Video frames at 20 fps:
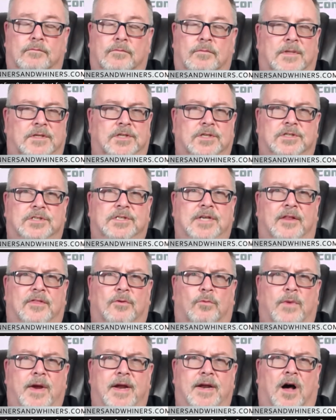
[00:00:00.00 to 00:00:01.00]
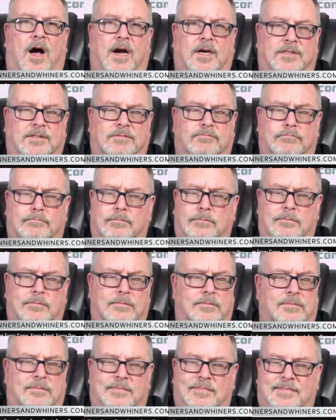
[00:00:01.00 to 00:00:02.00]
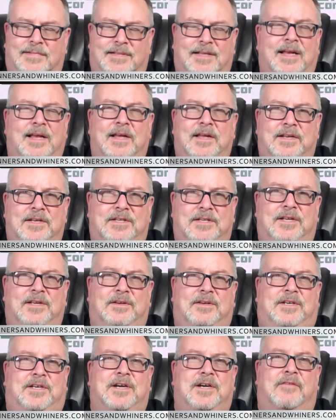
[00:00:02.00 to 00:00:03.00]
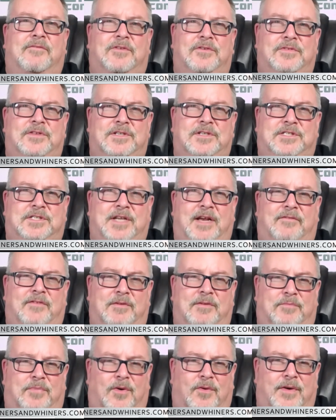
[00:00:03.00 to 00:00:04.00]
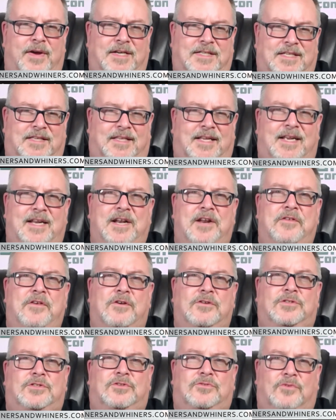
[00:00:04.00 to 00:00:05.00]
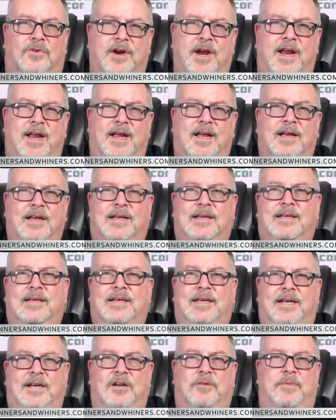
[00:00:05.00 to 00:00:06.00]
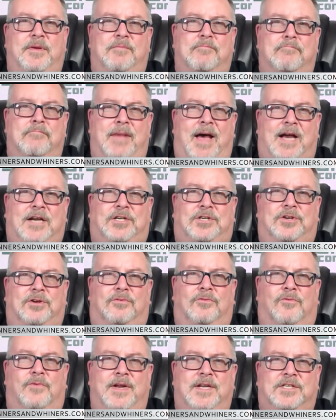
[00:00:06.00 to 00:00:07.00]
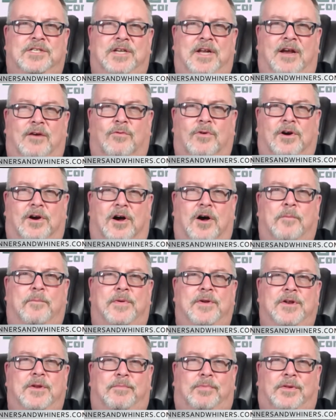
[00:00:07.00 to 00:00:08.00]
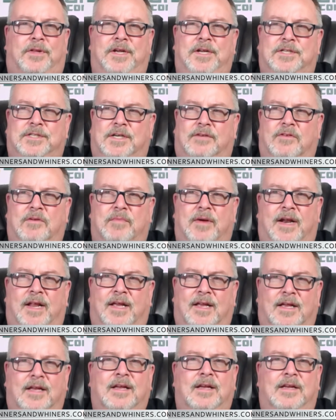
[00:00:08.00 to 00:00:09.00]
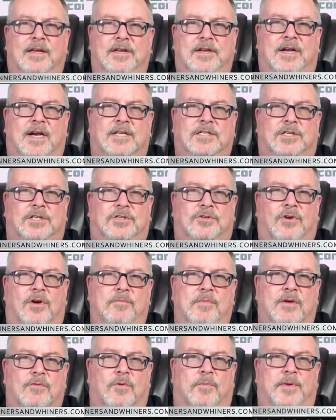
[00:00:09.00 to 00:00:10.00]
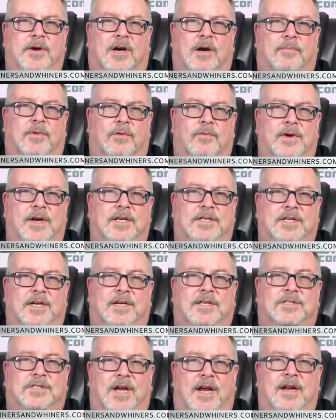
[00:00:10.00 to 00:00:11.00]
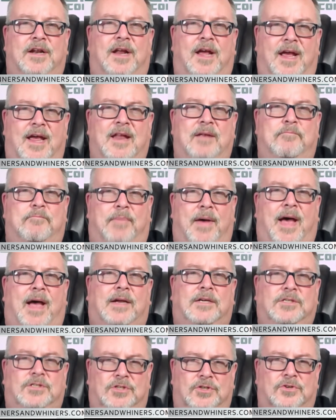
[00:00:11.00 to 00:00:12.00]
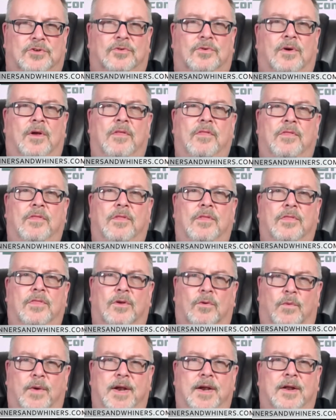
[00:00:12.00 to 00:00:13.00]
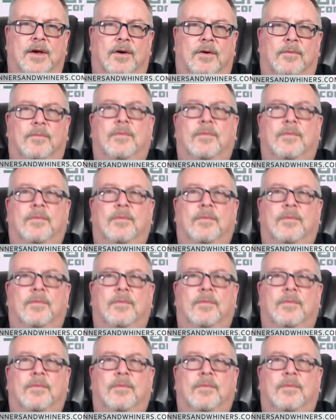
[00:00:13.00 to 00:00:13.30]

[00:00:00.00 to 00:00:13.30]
Redhawks to cover the 7 points. At the end of those 3, it'll be Max Shun Wednesday. We're humping to please everybody. You guys can join me. We'll pick up our winning tickets and head back to the window.